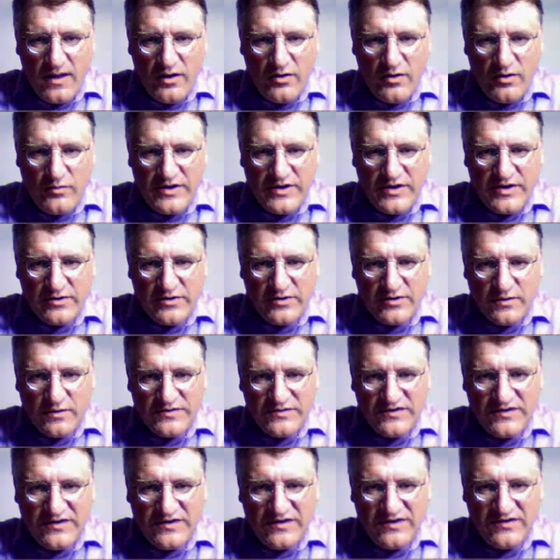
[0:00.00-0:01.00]
we can call
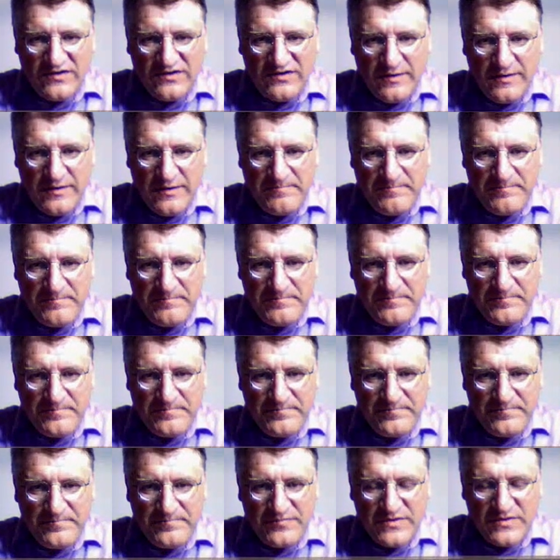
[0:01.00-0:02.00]
sysim,
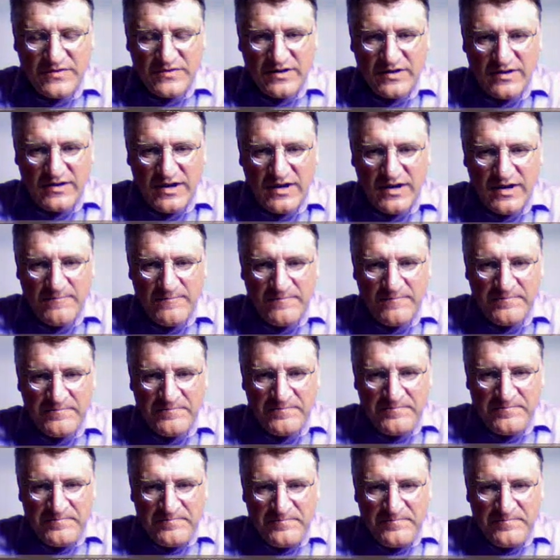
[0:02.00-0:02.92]
okay,